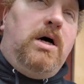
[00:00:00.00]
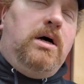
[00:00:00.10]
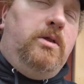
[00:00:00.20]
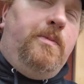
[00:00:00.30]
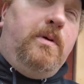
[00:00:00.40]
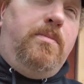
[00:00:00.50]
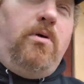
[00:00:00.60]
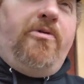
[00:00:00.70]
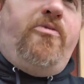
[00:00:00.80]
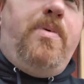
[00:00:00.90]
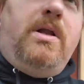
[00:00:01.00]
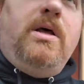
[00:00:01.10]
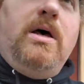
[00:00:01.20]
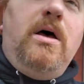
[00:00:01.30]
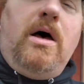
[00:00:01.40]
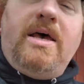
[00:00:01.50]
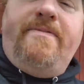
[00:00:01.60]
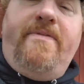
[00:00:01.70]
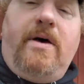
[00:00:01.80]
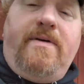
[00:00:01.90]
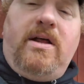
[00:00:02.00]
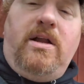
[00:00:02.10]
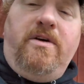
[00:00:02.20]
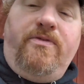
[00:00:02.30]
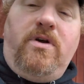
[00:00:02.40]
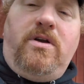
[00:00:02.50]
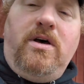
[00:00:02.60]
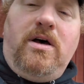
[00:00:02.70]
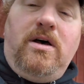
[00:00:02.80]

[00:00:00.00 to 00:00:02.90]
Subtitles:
aluminum bowls, but I've got a different